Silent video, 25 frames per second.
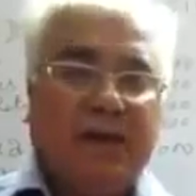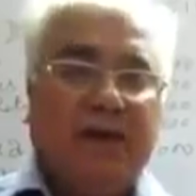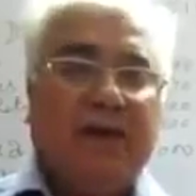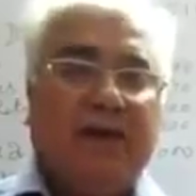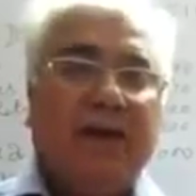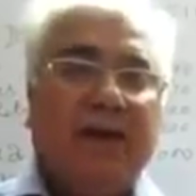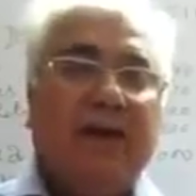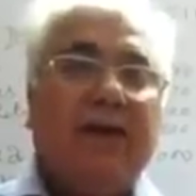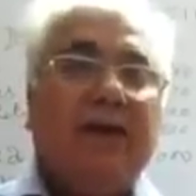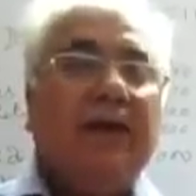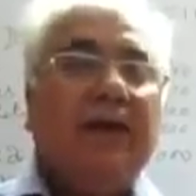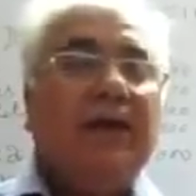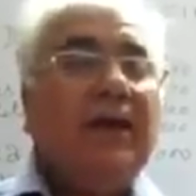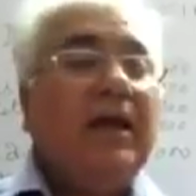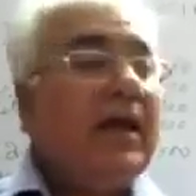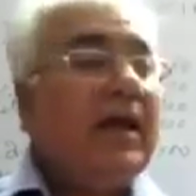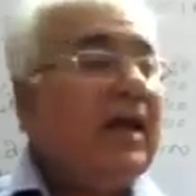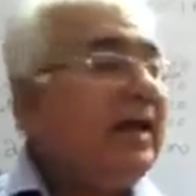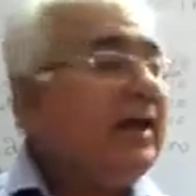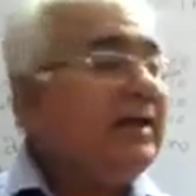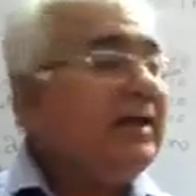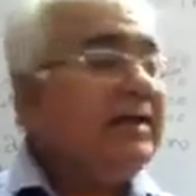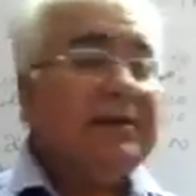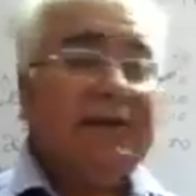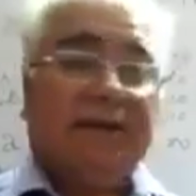right?
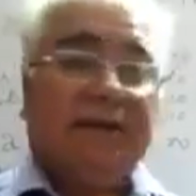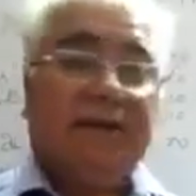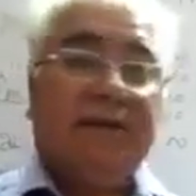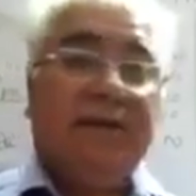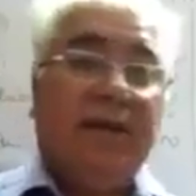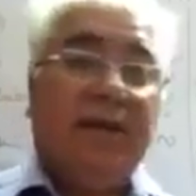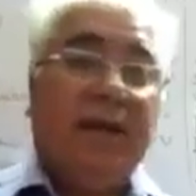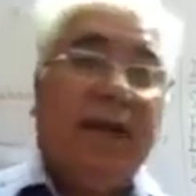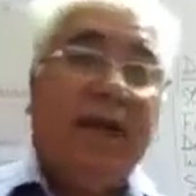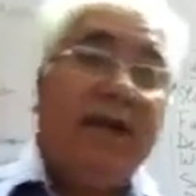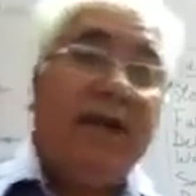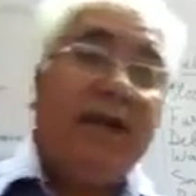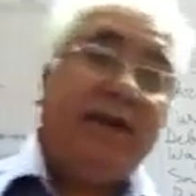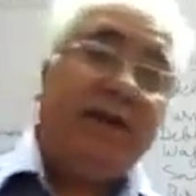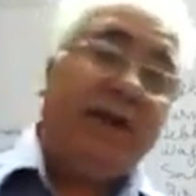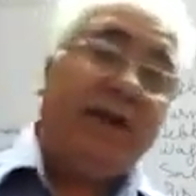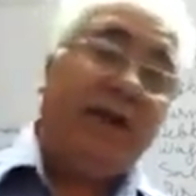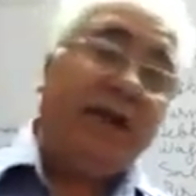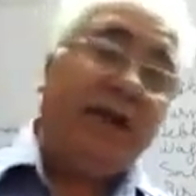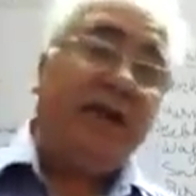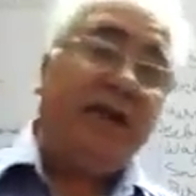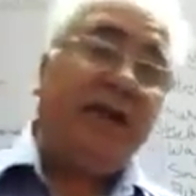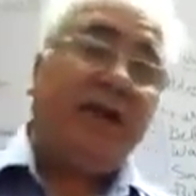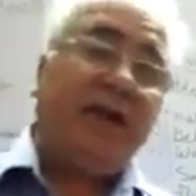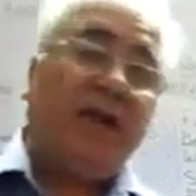And
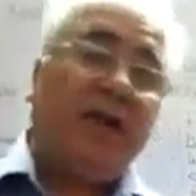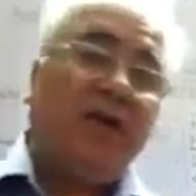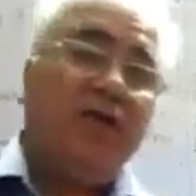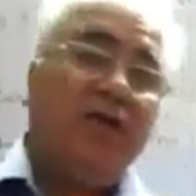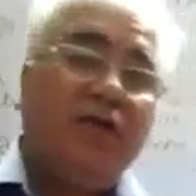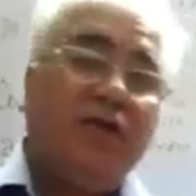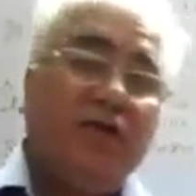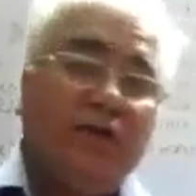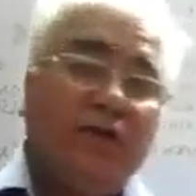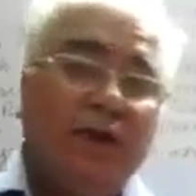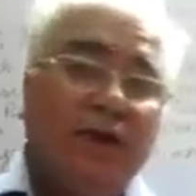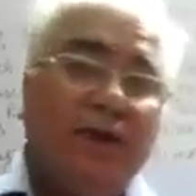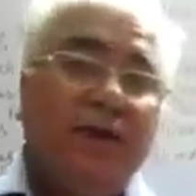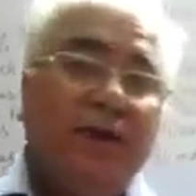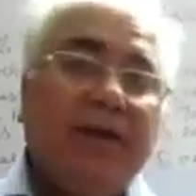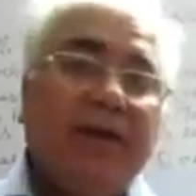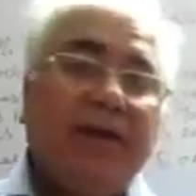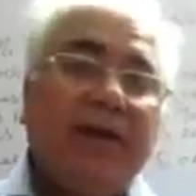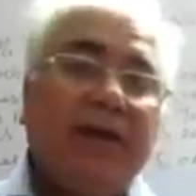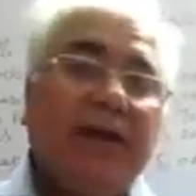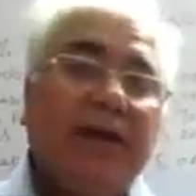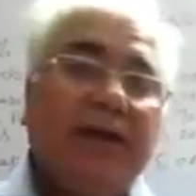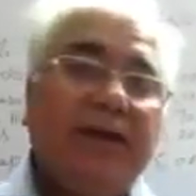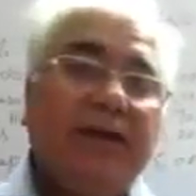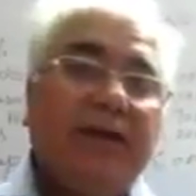trading account will be
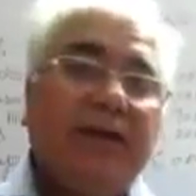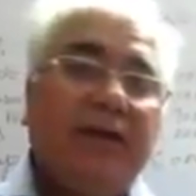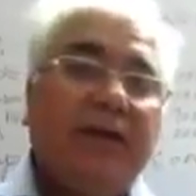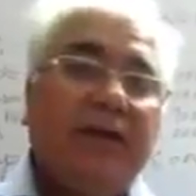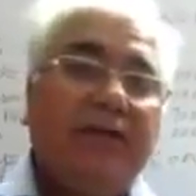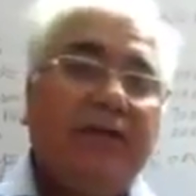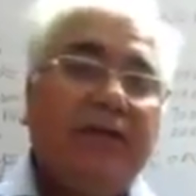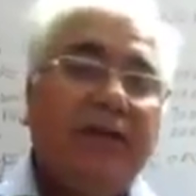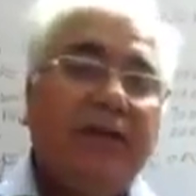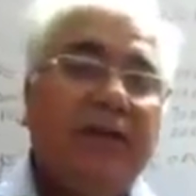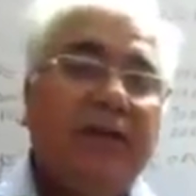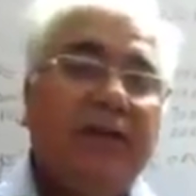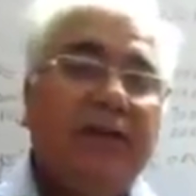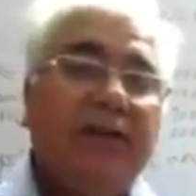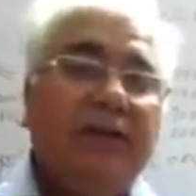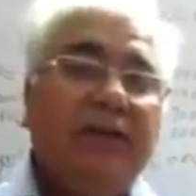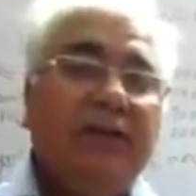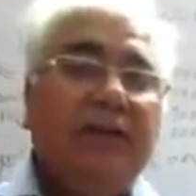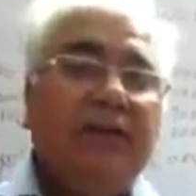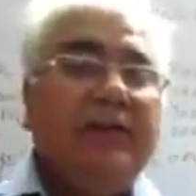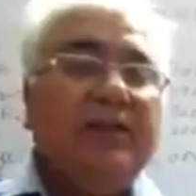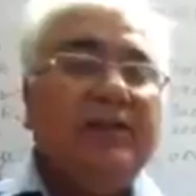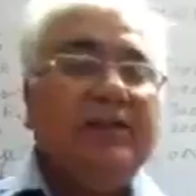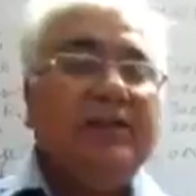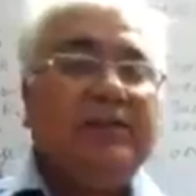credited with
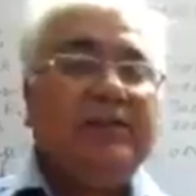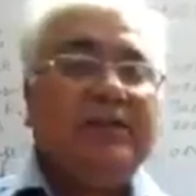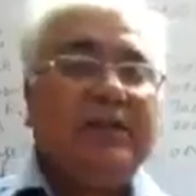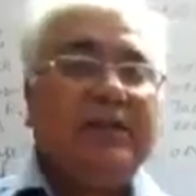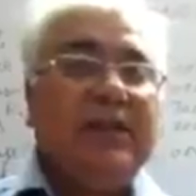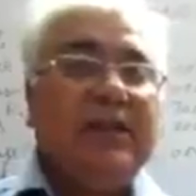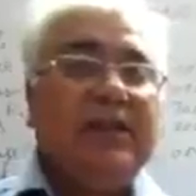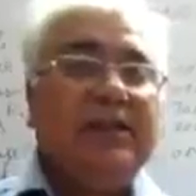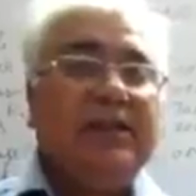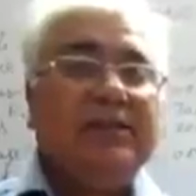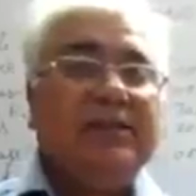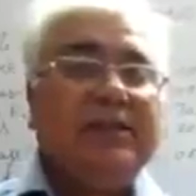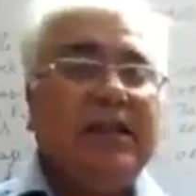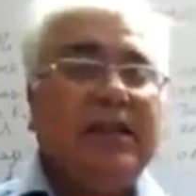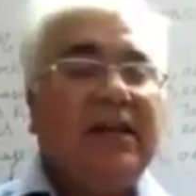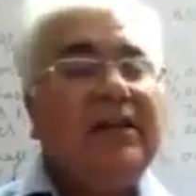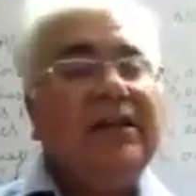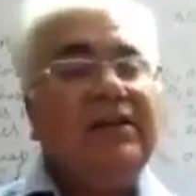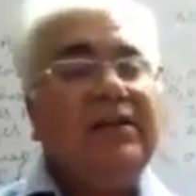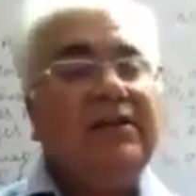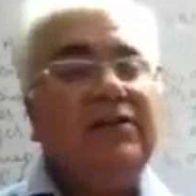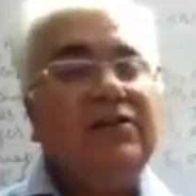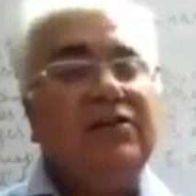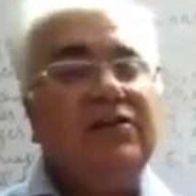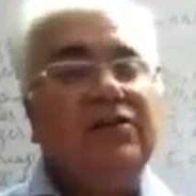sales
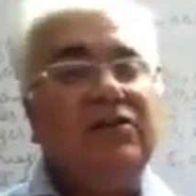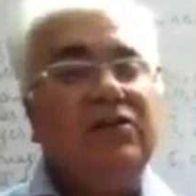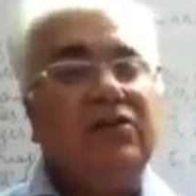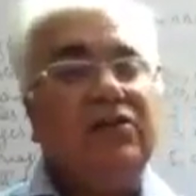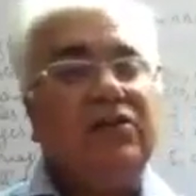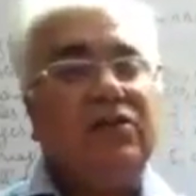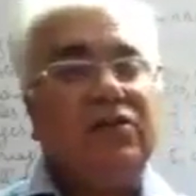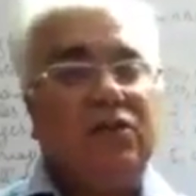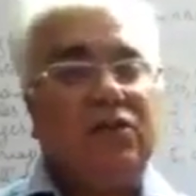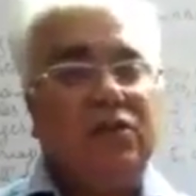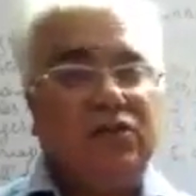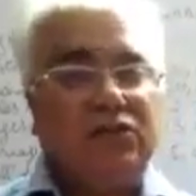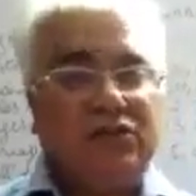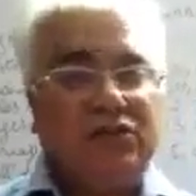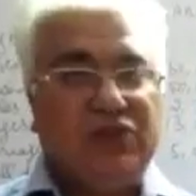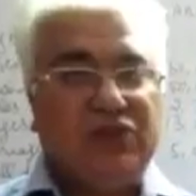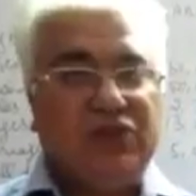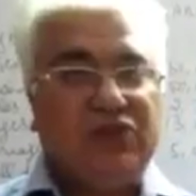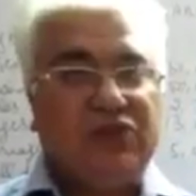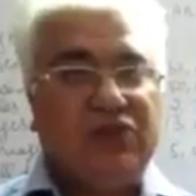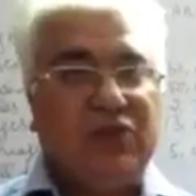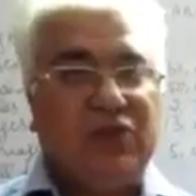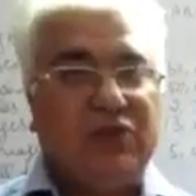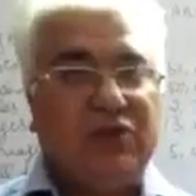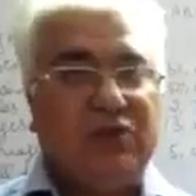and closing
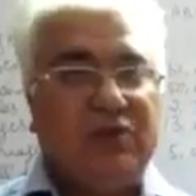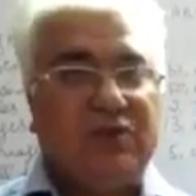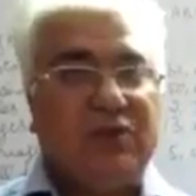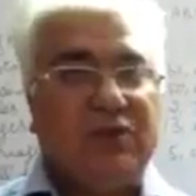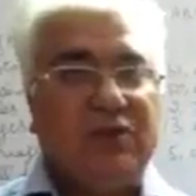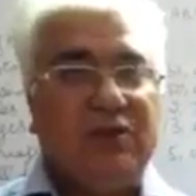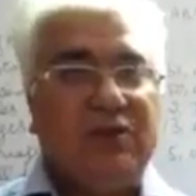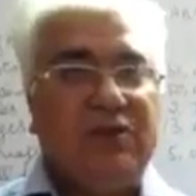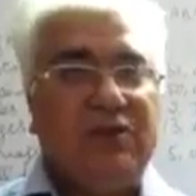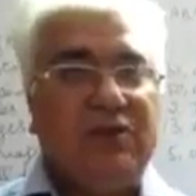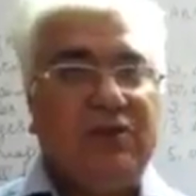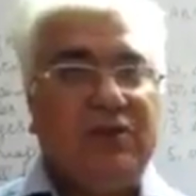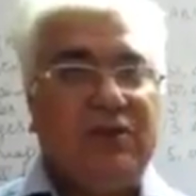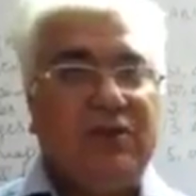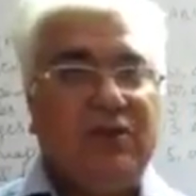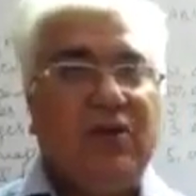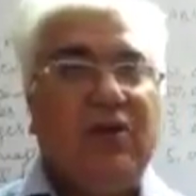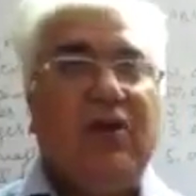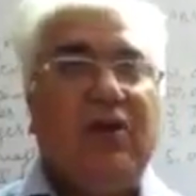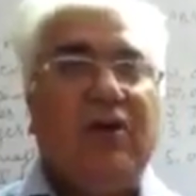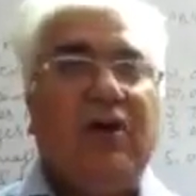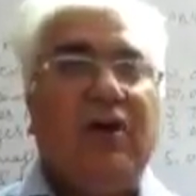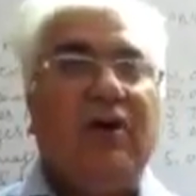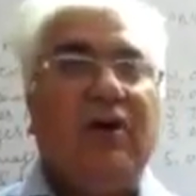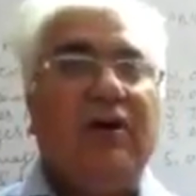stock
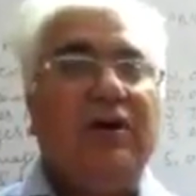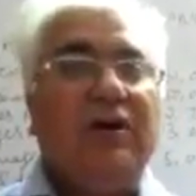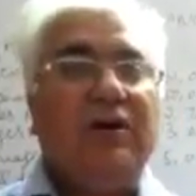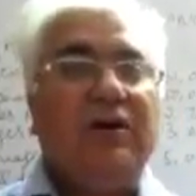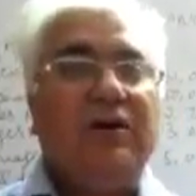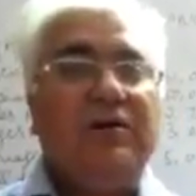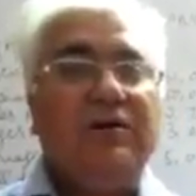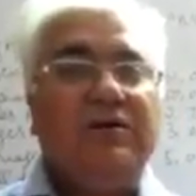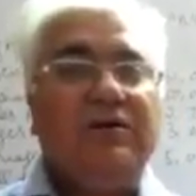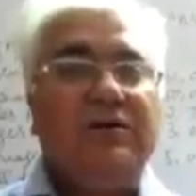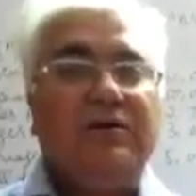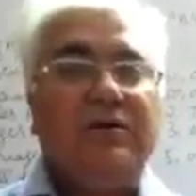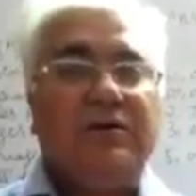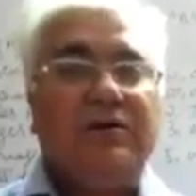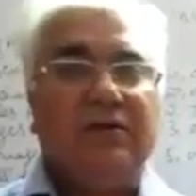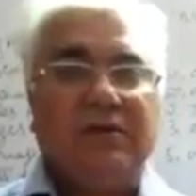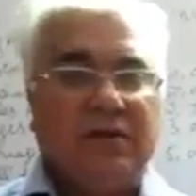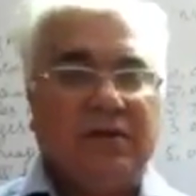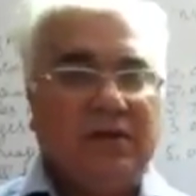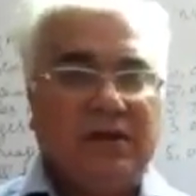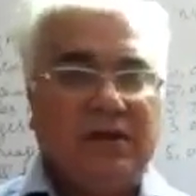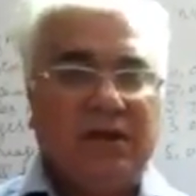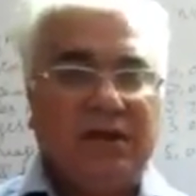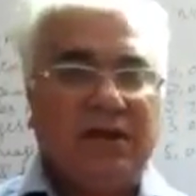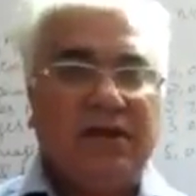or
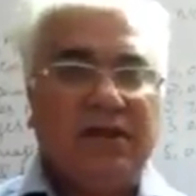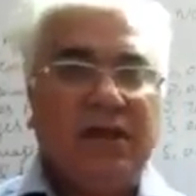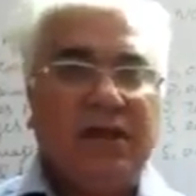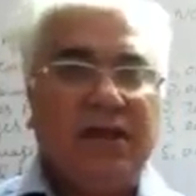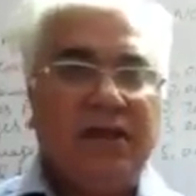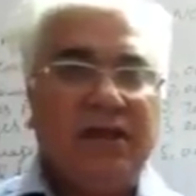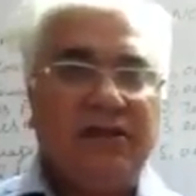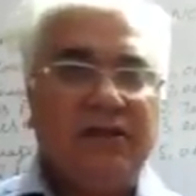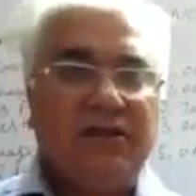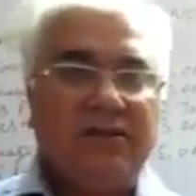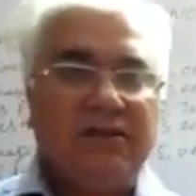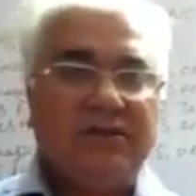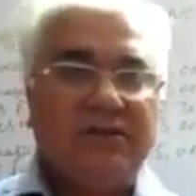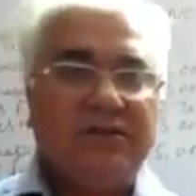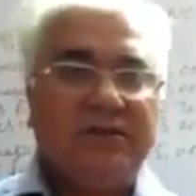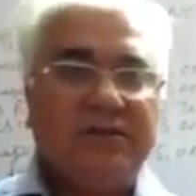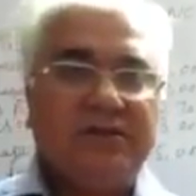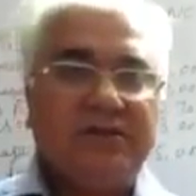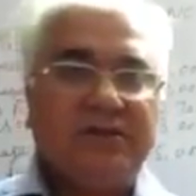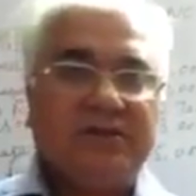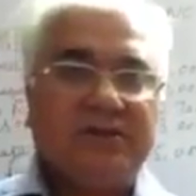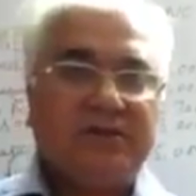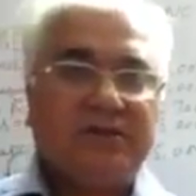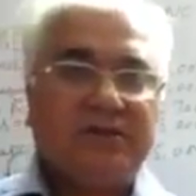nothing else.